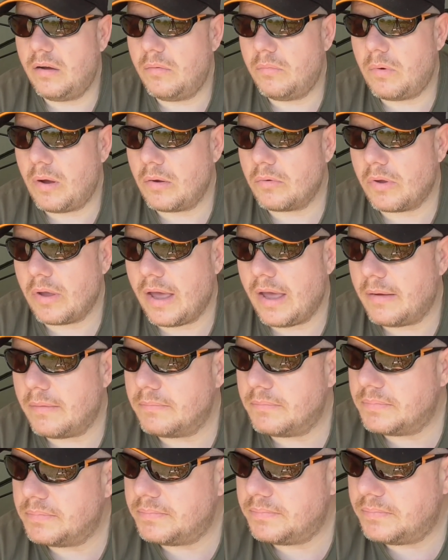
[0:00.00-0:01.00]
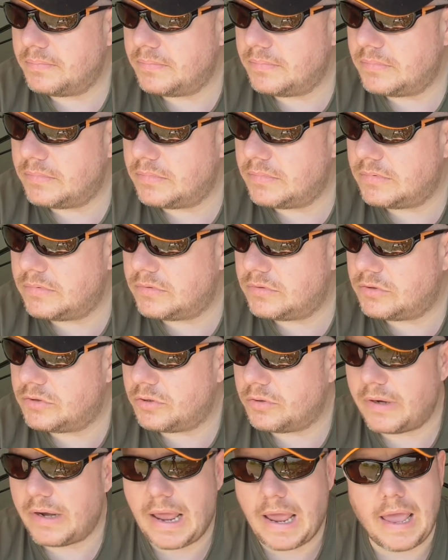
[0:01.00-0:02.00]
woke up
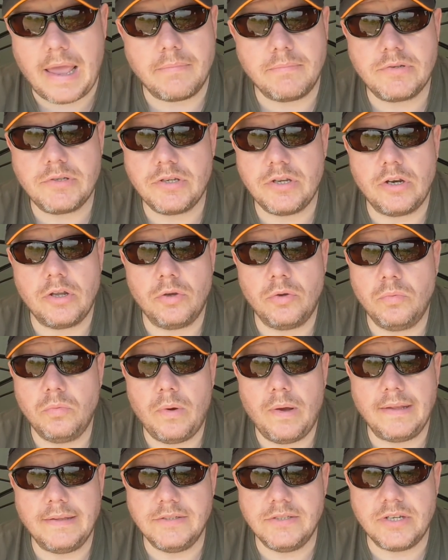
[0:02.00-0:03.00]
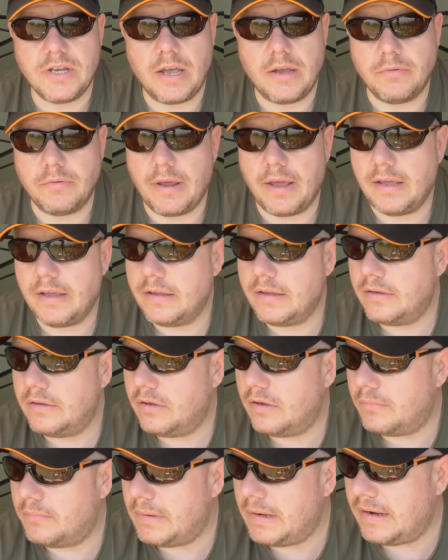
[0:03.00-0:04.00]
to an absolute one-toner
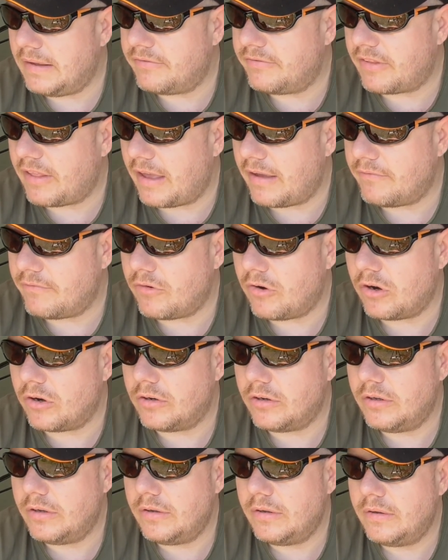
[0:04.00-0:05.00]
on my left-hand rod.